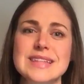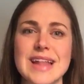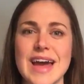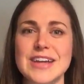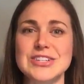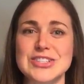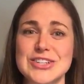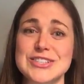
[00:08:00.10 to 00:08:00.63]

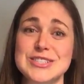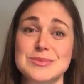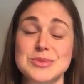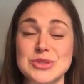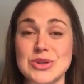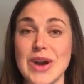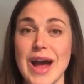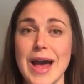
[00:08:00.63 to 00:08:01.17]
like, share,
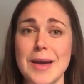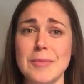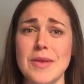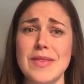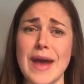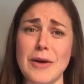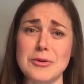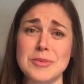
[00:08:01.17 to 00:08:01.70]
subscribe.
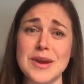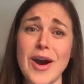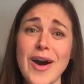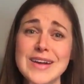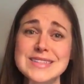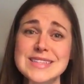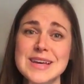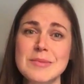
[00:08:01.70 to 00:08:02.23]
That would be
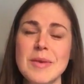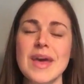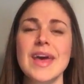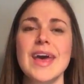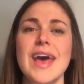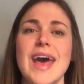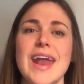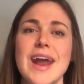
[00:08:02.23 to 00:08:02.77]
awesome,
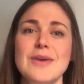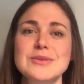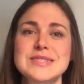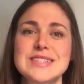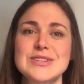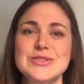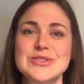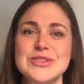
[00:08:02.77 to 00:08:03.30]
and I will
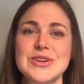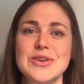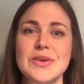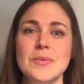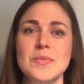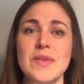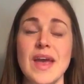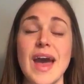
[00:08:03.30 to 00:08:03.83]
see you soon.
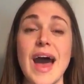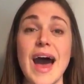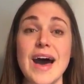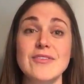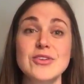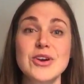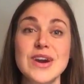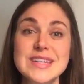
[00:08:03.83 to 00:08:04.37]

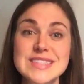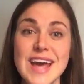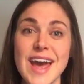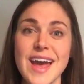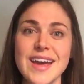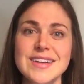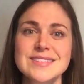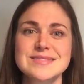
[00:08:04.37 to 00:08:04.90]
Have a great
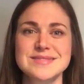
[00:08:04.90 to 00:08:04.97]
day.